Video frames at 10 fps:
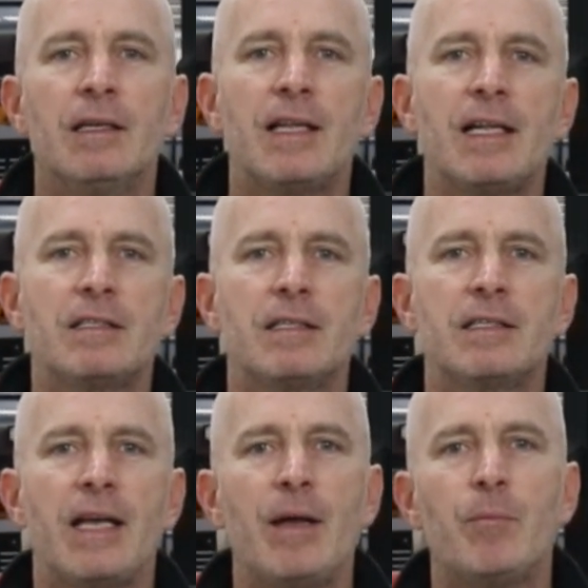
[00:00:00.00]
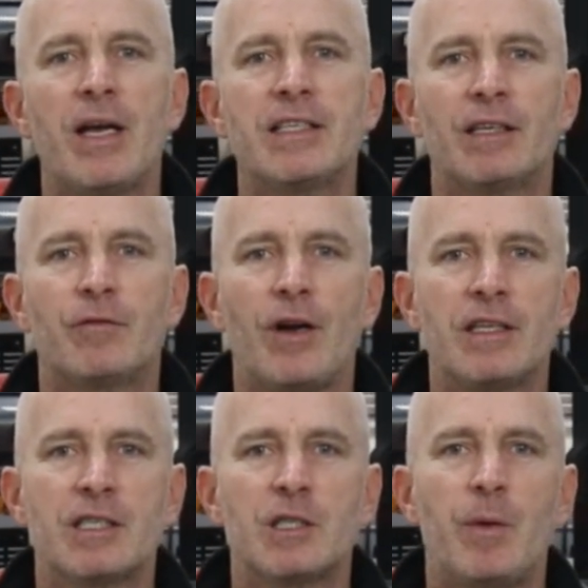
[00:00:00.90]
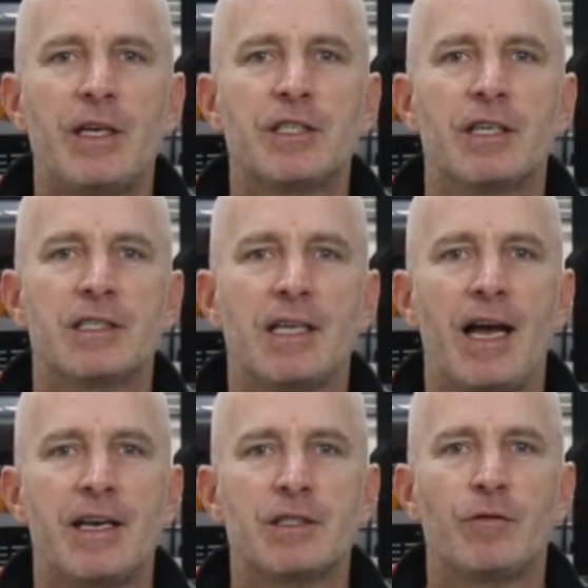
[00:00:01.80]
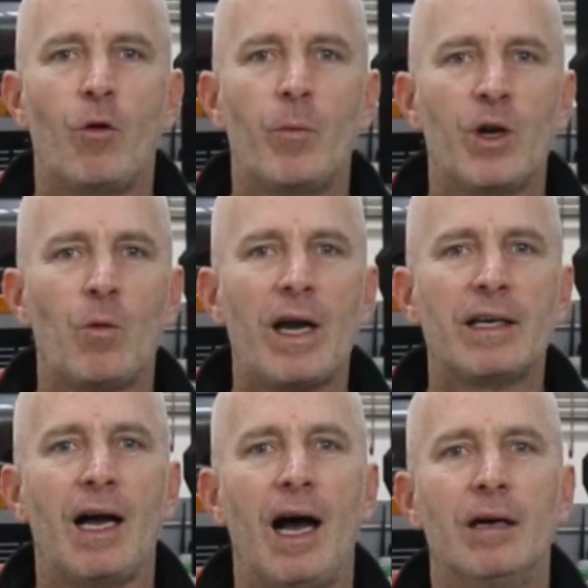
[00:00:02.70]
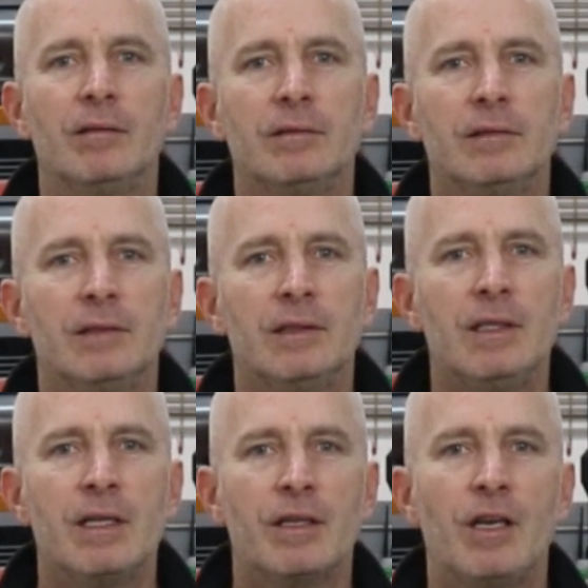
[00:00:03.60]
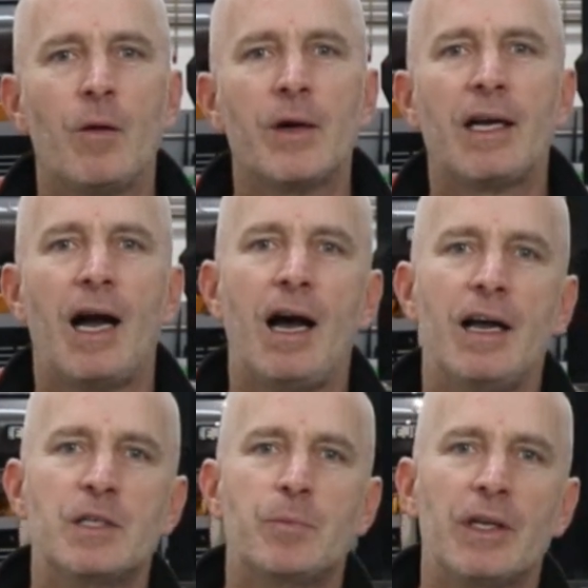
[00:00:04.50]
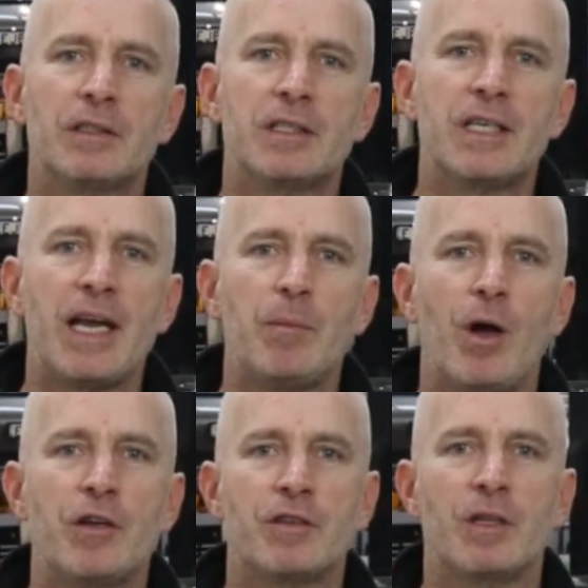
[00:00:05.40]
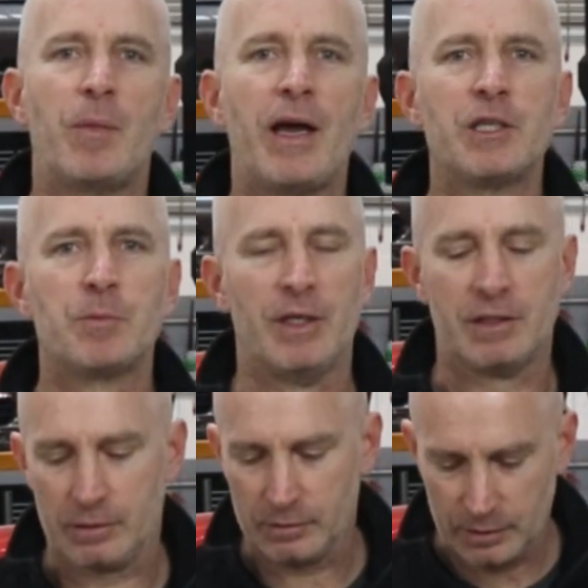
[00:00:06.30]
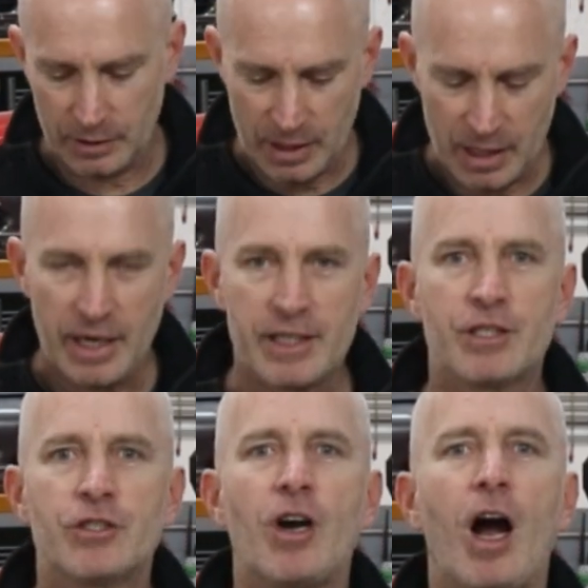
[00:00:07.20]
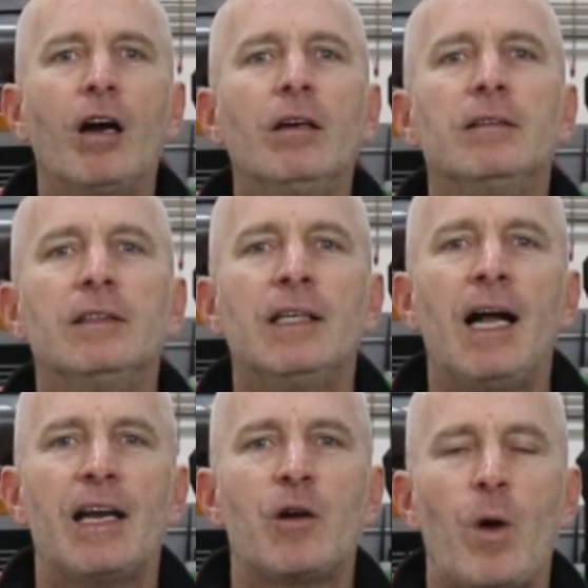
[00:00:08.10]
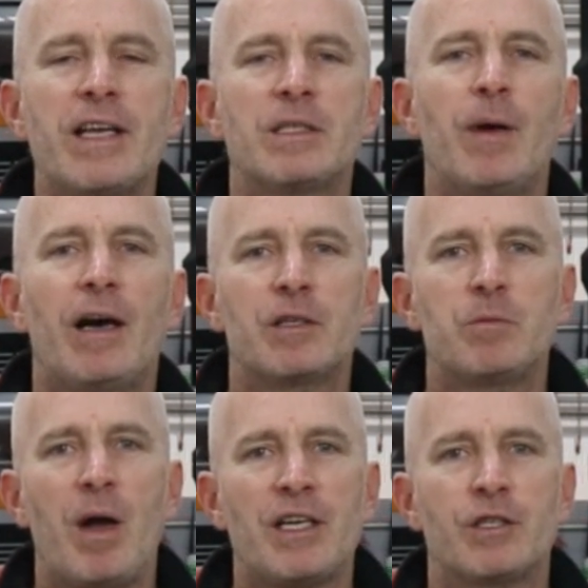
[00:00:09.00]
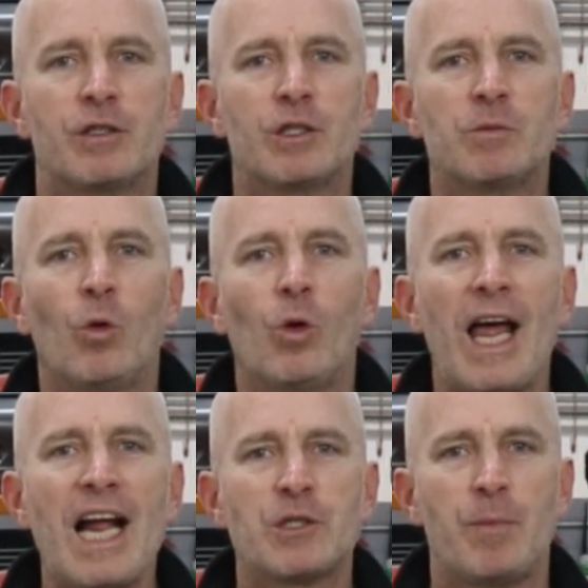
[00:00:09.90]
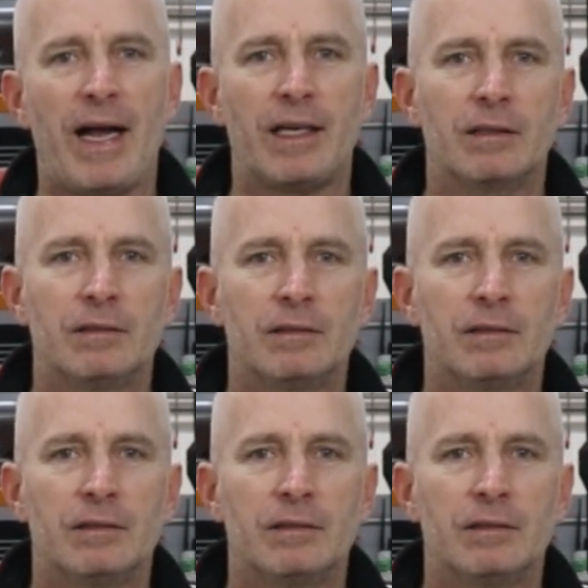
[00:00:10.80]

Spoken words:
That's the same basic front suspension design as a Formula One car. The lower car is built to take most of the punishment. It's strong, and it weighs about as much as a small hatchback.